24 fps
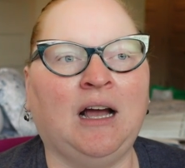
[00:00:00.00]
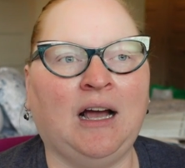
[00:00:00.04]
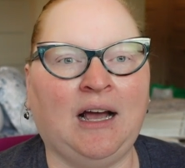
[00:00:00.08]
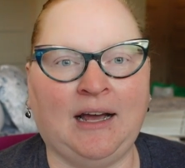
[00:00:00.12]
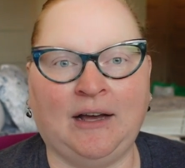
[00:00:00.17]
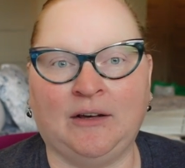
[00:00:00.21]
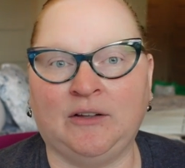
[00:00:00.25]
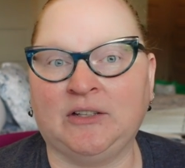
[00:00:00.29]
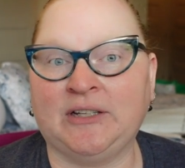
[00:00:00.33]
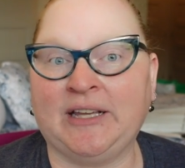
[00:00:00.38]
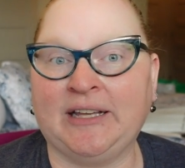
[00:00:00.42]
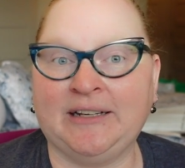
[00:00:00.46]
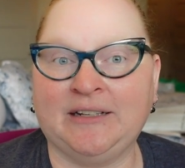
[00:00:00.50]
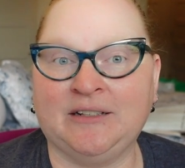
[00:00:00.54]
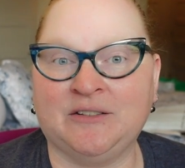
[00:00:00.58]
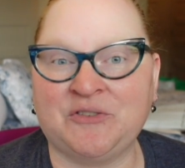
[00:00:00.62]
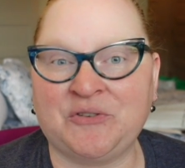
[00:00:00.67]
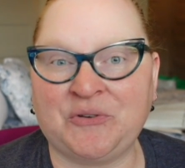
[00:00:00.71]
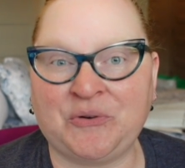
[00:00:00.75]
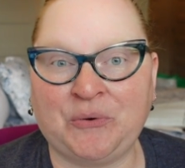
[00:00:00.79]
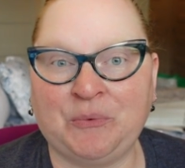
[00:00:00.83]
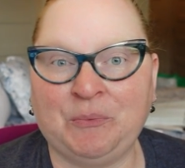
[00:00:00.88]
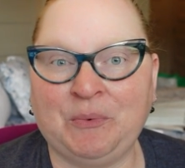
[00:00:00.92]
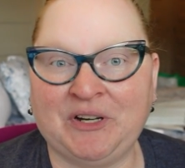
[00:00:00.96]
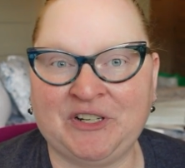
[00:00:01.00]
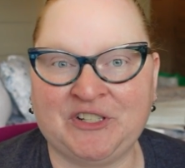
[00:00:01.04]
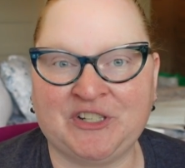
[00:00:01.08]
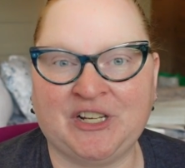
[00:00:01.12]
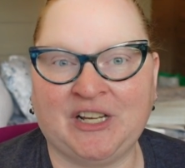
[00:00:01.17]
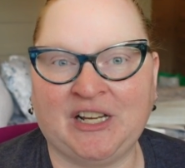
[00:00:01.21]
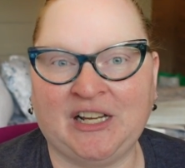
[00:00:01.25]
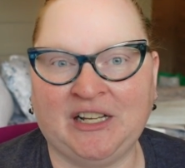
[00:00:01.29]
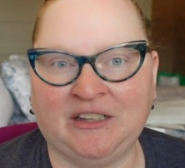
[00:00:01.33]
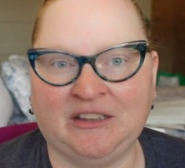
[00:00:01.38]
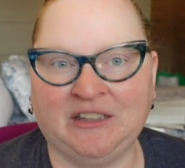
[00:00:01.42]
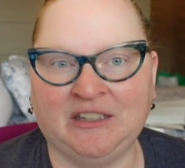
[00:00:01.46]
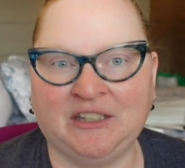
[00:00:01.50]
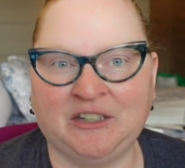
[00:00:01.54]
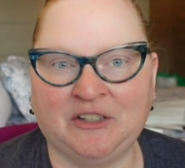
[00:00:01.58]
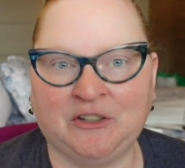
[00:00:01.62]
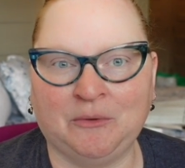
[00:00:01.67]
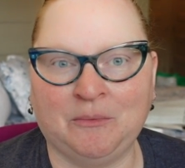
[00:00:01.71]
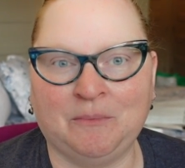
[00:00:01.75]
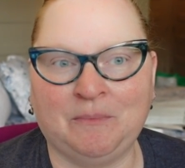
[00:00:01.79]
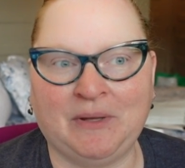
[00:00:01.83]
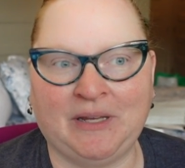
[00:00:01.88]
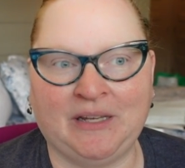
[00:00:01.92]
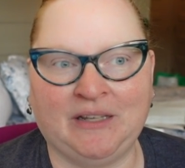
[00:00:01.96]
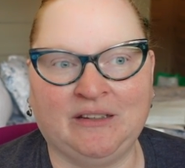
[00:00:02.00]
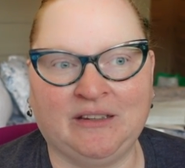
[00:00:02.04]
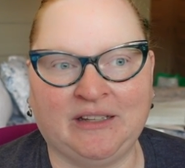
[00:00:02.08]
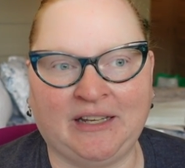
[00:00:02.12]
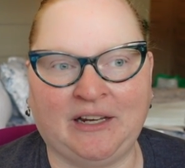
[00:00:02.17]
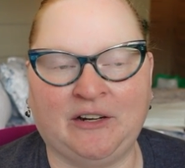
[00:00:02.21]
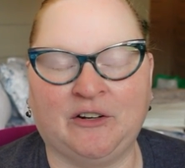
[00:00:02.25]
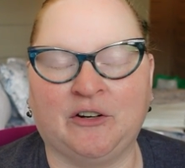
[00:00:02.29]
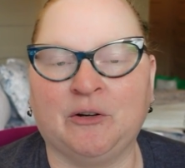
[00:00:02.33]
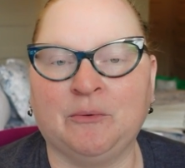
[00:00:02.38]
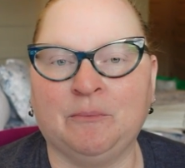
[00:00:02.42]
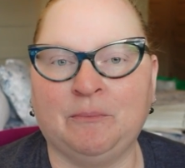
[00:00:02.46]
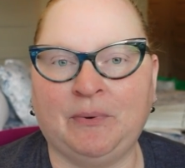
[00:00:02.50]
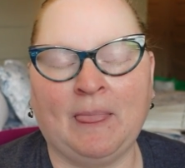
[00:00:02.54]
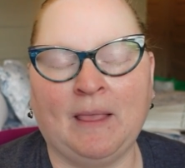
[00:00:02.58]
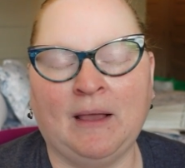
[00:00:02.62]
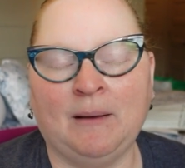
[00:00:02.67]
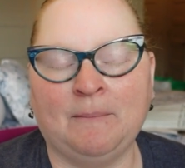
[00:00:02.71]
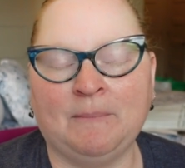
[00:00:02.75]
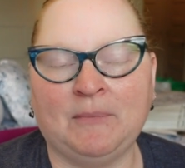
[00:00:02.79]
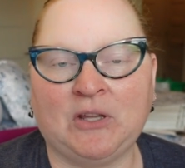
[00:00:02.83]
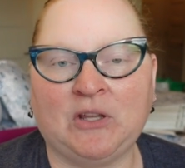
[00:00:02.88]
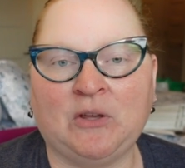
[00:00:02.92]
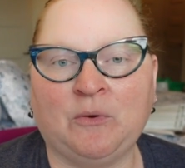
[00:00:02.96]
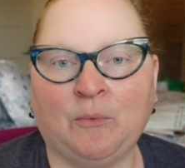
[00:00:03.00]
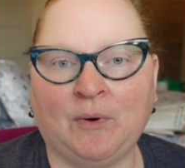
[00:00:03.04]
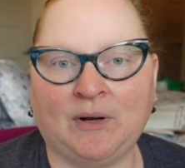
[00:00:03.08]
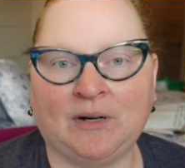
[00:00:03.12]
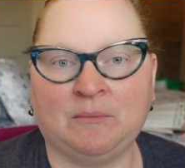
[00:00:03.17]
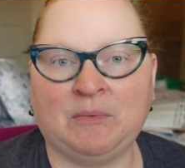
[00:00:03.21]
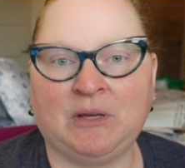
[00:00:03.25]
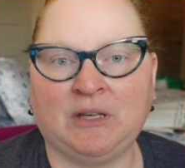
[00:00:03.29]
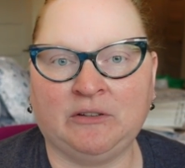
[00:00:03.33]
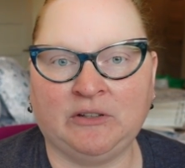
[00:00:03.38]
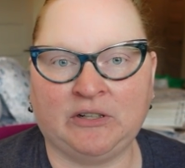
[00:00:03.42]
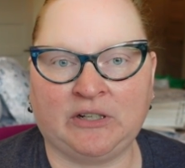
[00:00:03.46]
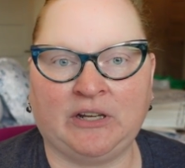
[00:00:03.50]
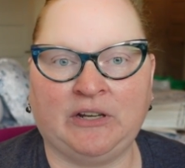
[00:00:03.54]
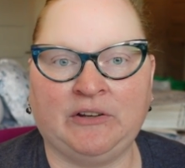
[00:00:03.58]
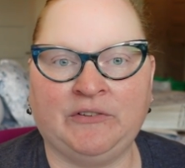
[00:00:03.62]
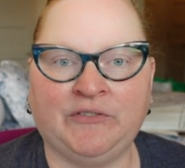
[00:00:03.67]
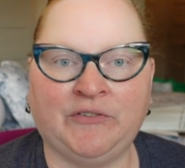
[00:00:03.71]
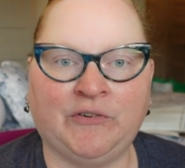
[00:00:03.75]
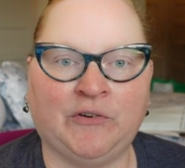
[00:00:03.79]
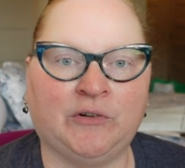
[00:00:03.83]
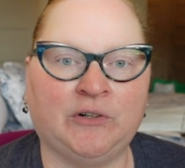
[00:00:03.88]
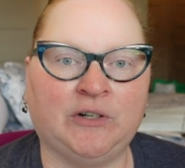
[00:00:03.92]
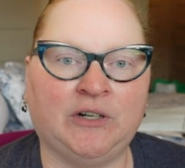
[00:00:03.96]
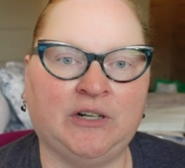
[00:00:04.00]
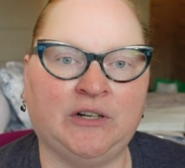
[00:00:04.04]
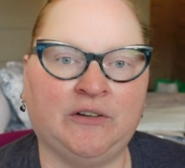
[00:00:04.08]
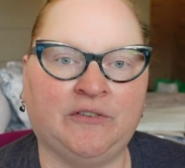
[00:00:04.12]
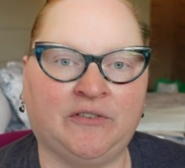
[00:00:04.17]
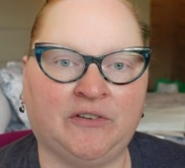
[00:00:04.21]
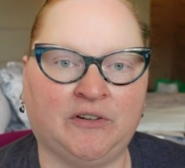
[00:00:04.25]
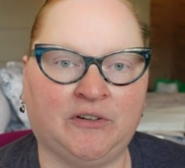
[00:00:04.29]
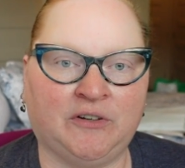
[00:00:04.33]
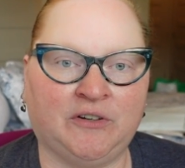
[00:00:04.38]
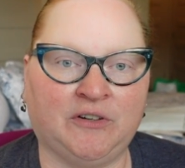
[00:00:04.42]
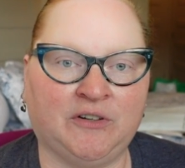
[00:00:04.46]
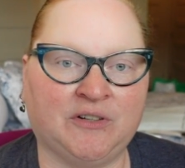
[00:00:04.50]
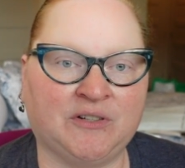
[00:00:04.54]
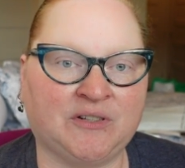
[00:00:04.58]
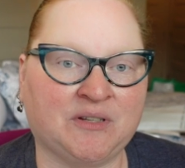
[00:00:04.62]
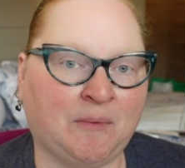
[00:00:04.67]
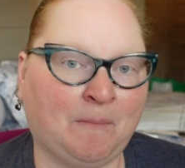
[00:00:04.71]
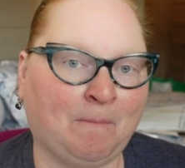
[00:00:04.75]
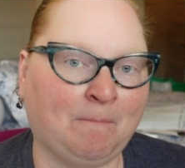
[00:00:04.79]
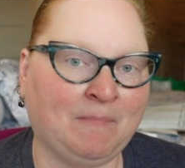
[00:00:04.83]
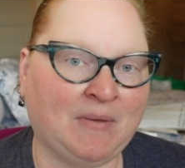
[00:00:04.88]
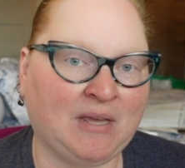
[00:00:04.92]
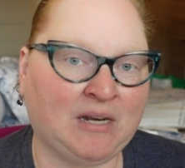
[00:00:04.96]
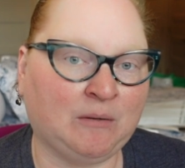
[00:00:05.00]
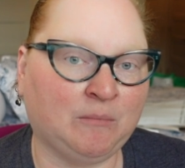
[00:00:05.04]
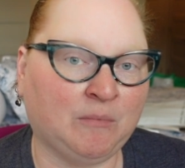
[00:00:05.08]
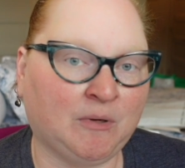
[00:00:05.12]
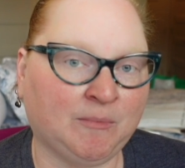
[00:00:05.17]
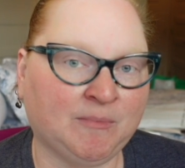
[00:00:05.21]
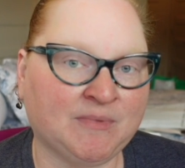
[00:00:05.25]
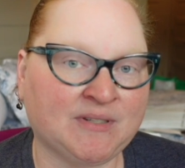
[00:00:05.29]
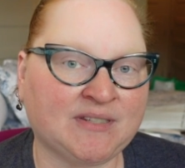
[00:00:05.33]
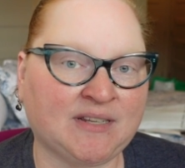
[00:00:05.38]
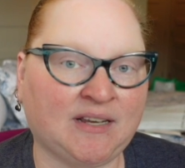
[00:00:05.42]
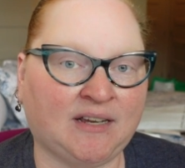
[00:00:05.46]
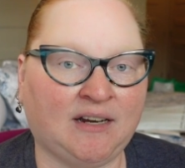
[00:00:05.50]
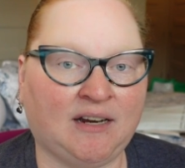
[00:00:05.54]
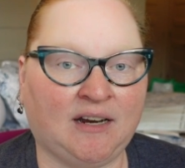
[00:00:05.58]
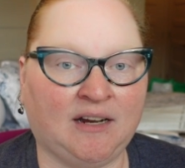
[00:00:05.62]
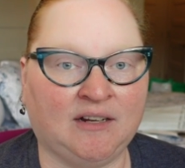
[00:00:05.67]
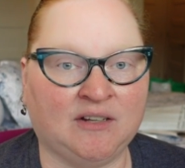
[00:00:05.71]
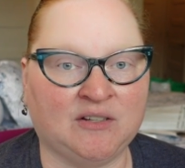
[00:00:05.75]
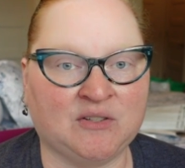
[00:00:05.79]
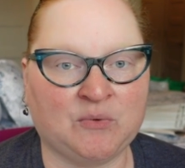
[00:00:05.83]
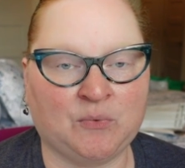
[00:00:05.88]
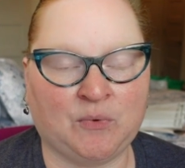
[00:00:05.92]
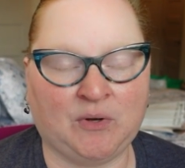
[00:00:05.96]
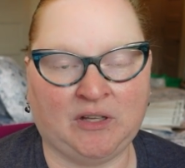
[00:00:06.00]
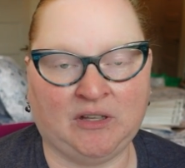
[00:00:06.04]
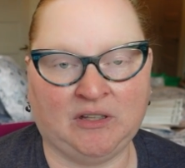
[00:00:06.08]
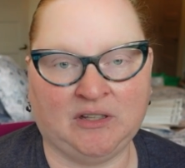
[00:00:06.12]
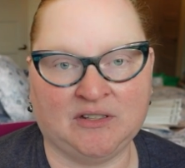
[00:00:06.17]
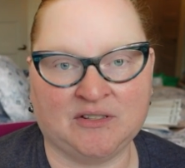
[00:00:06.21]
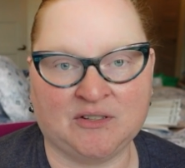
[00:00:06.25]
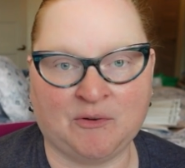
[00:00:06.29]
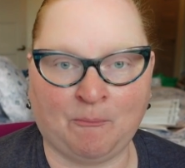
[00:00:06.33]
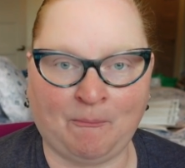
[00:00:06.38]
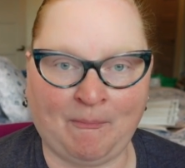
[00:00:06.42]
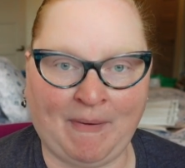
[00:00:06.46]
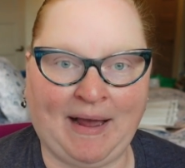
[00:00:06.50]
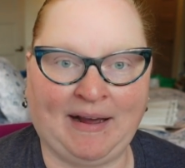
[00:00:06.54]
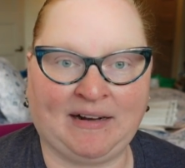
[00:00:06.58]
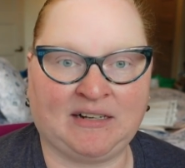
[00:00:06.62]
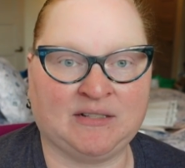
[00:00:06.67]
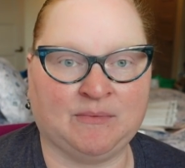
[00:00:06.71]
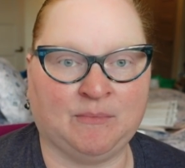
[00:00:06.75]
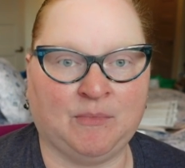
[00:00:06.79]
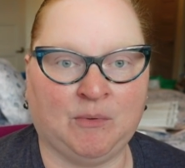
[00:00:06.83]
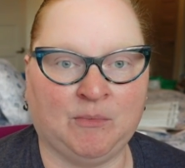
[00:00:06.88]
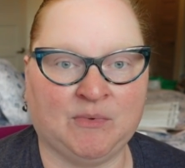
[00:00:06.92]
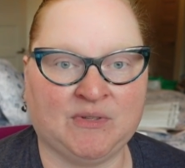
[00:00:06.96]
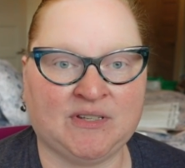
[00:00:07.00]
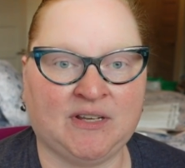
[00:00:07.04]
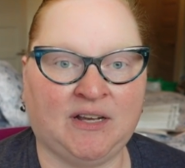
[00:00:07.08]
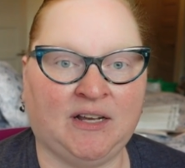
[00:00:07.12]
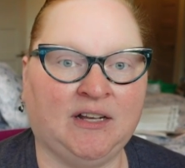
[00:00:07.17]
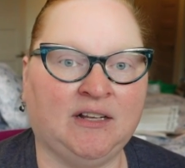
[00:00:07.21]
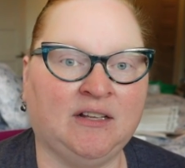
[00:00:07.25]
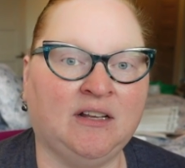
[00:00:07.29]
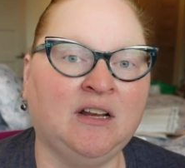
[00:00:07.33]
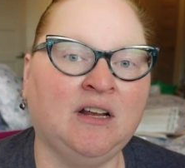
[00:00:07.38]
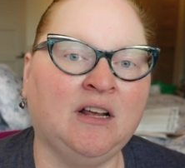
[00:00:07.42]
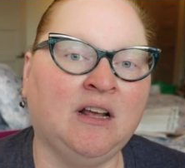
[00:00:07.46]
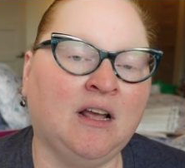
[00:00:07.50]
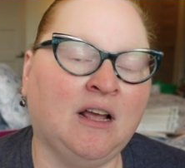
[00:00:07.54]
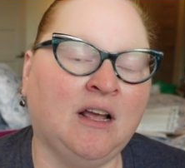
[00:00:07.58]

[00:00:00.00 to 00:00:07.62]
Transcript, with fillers: I'll get into budget a little bit later, but you want to be looking for if there is a minimum set as well as a maximum set.